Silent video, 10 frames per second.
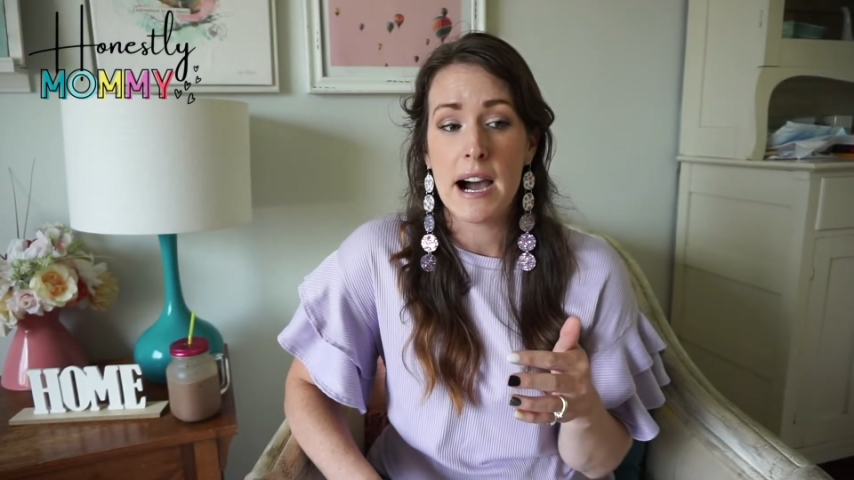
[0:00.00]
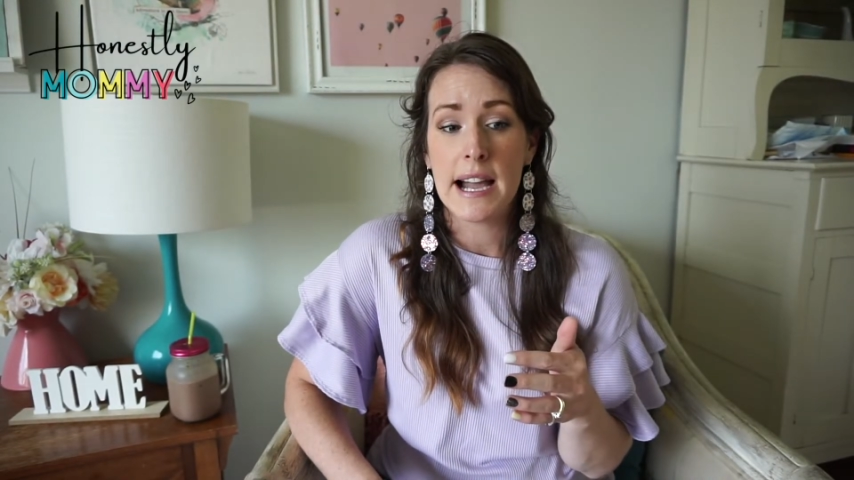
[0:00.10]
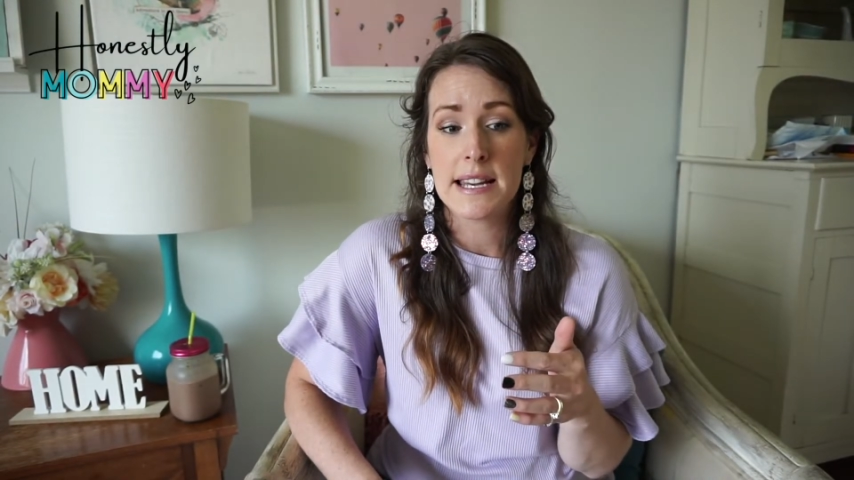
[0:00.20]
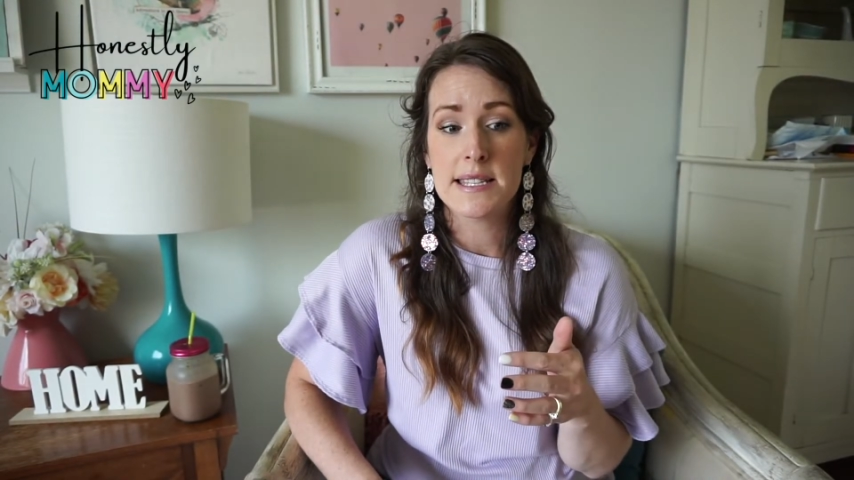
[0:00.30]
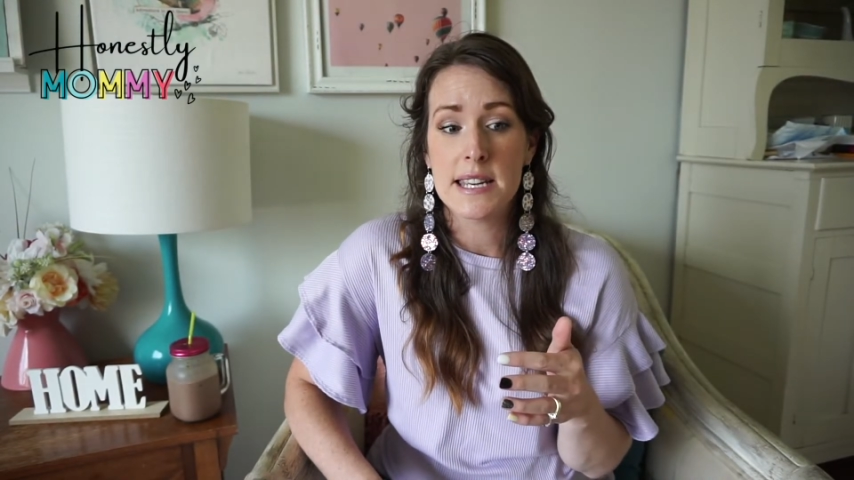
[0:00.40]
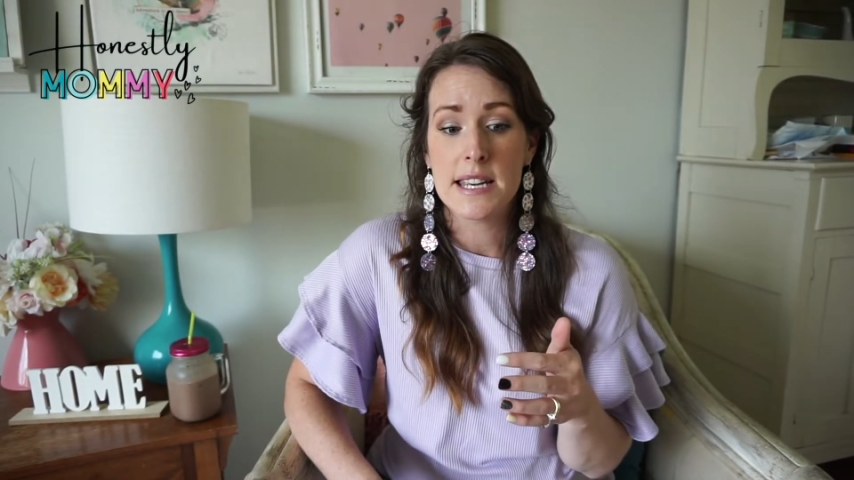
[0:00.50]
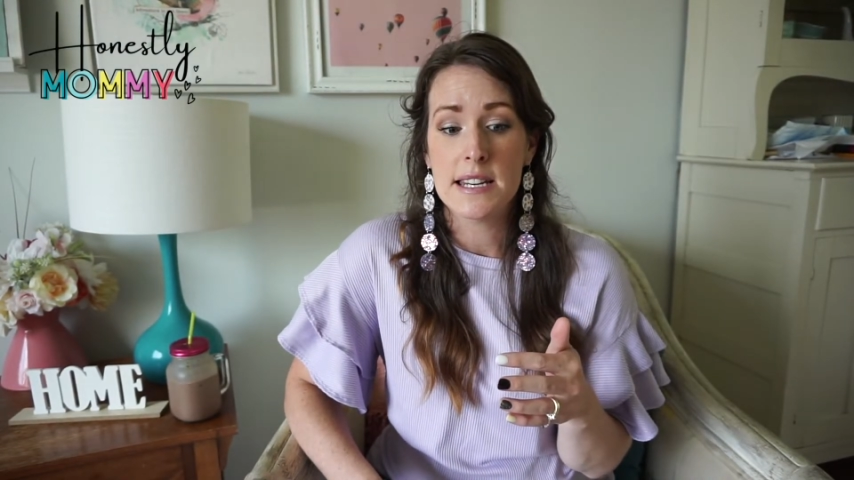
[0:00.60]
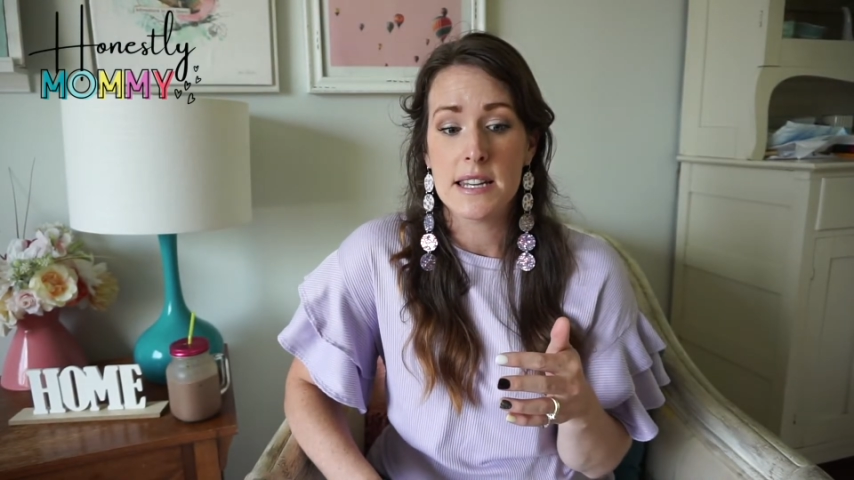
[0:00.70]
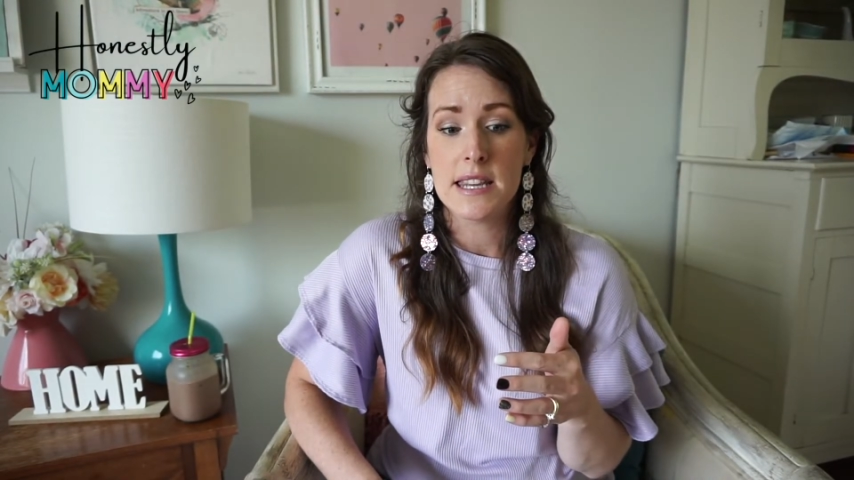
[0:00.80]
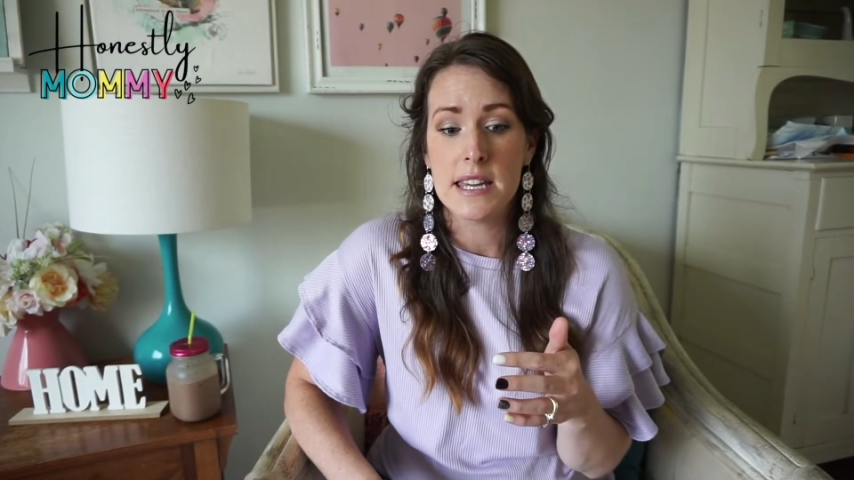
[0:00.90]
I
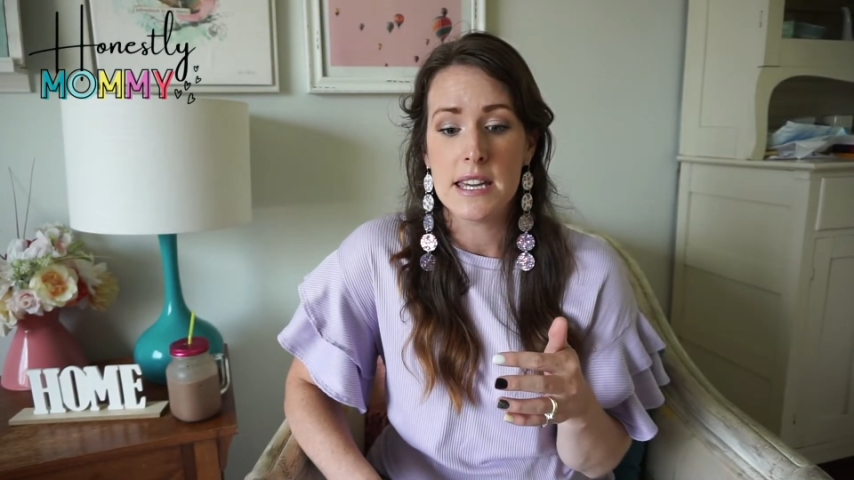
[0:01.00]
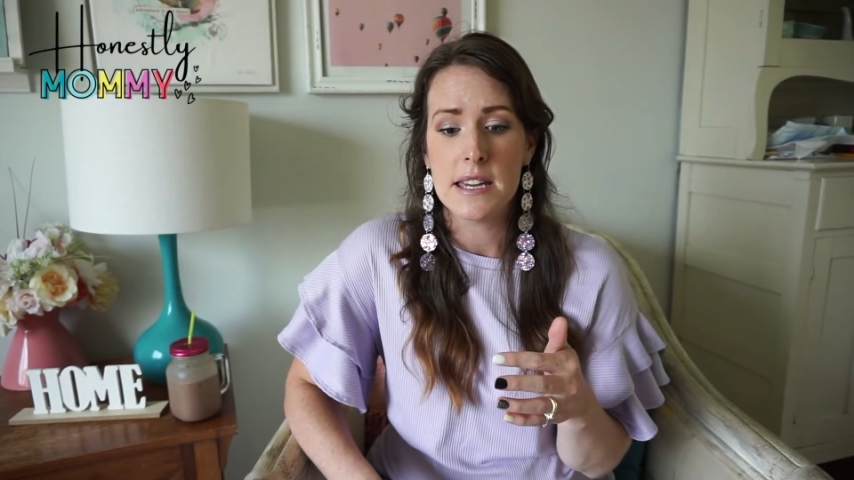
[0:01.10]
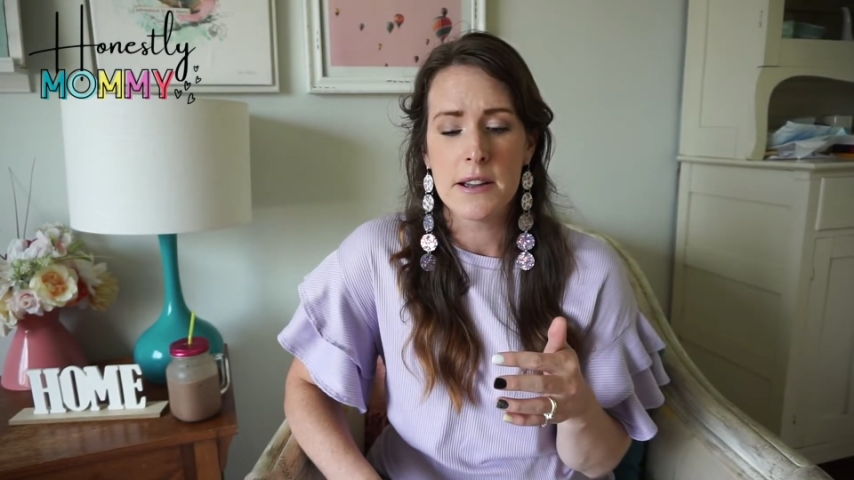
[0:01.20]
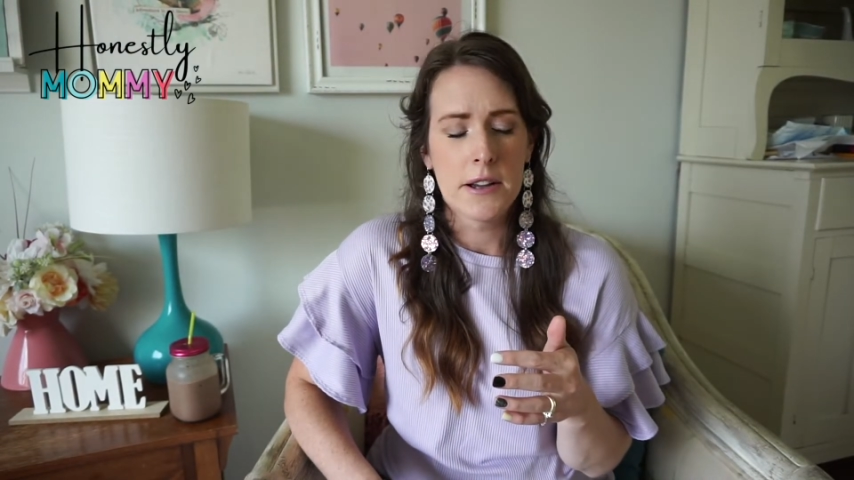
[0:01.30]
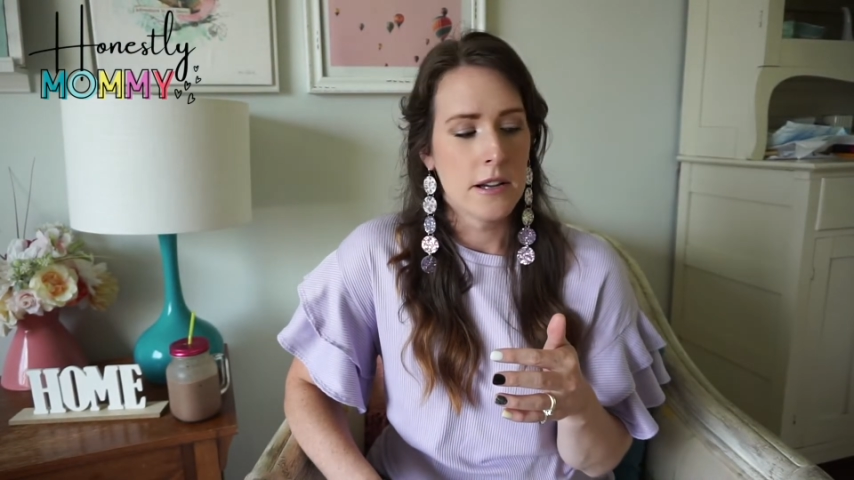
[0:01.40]
did the